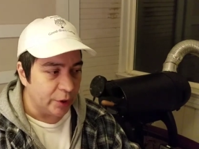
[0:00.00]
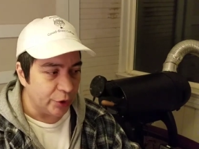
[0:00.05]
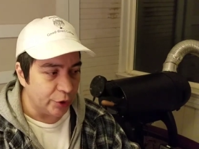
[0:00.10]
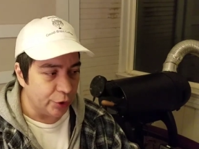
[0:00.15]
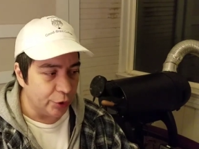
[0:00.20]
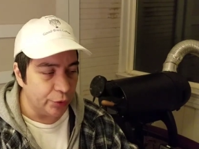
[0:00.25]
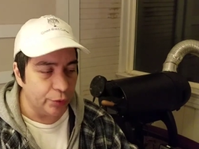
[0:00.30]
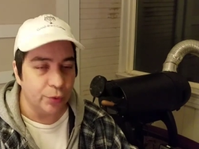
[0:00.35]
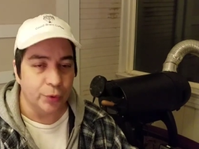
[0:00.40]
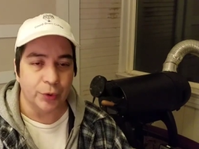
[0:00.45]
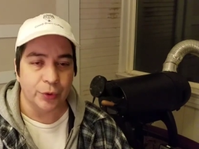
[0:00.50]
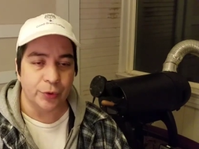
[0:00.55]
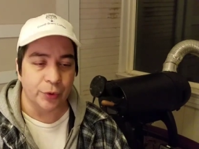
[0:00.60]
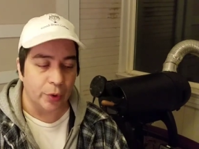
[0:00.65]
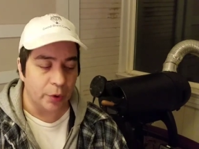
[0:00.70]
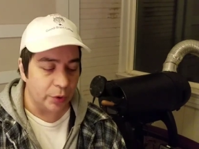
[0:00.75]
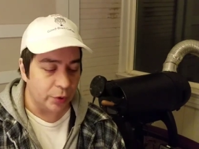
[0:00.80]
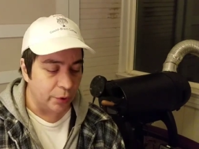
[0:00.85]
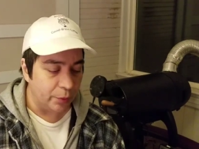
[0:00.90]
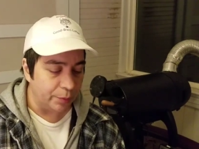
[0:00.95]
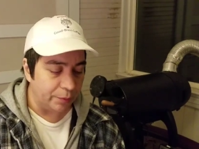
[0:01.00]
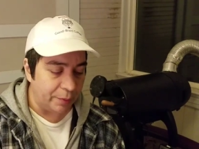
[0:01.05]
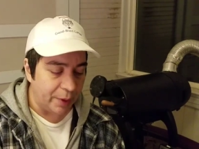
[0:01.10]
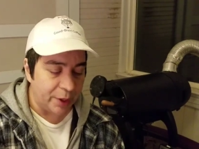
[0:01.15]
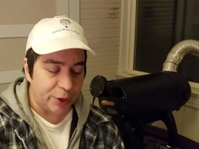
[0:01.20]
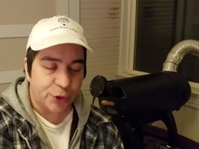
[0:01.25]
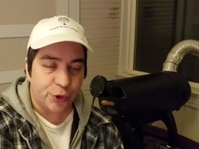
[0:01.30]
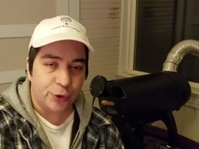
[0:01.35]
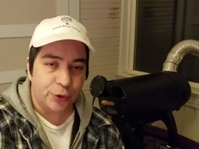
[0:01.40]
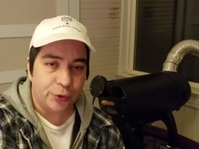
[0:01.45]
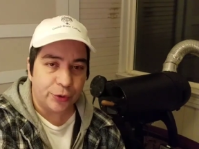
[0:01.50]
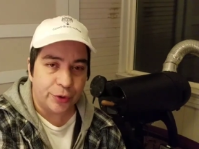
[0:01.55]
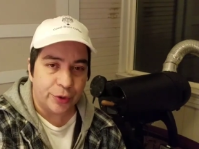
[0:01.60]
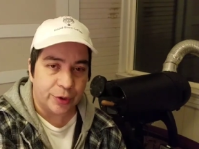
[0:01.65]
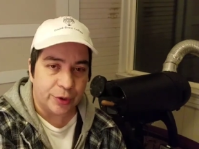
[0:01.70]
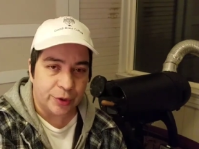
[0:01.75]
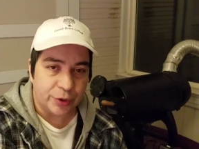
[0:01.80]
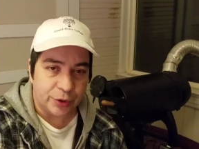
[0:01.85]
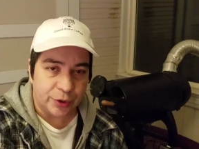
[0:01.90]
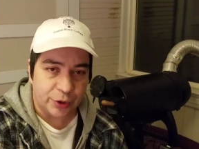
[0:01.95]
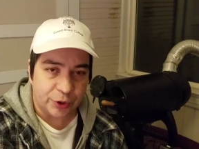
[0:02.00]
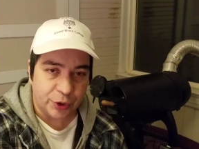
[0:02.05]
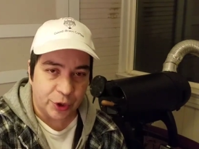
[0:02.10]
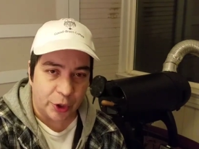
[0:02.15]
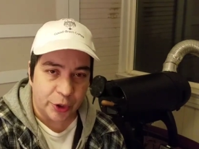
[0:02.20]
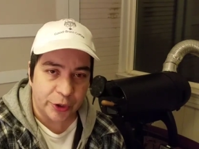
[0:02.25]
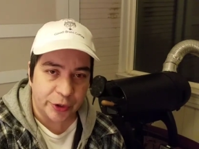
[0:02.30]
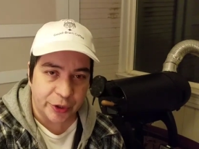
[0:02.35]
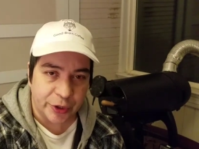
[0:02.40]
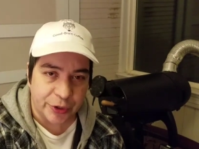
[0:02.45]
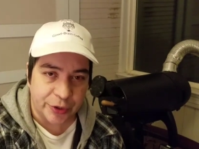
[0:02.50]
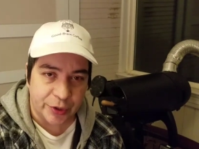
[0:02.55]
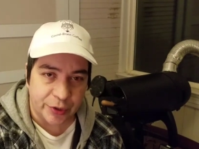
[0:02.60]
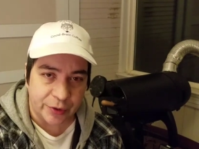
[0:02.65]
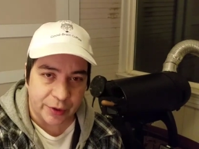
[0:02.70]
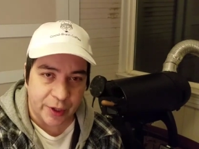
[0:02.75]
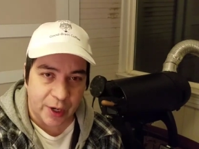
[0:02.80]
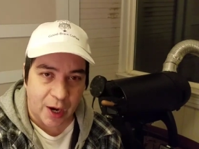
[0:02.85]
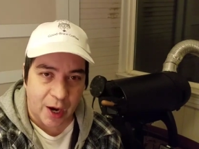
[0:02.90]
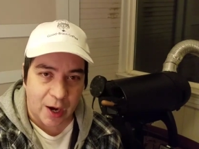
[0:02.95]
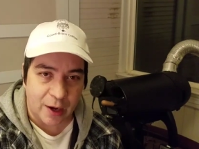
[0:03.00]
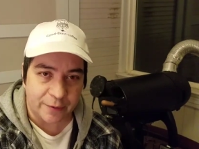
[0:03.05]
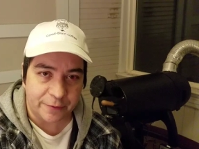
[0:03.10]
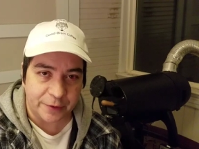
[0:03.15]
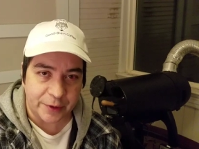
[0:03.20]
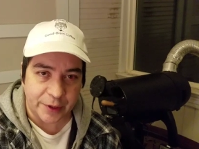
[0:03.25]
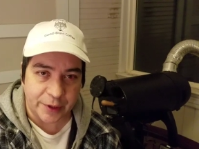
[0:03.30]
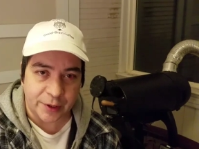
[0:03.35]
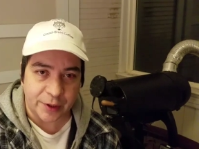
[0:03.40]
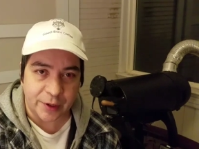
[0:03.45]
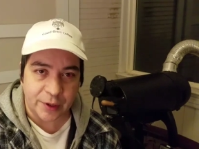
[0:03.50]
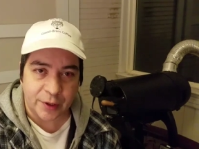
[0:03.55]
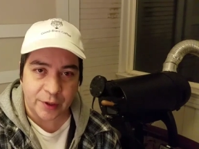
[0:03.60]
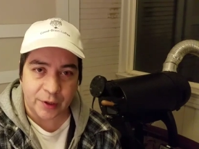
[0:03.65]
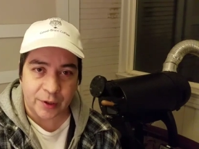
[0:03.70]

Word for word: you would measure the, the darkness of the coffee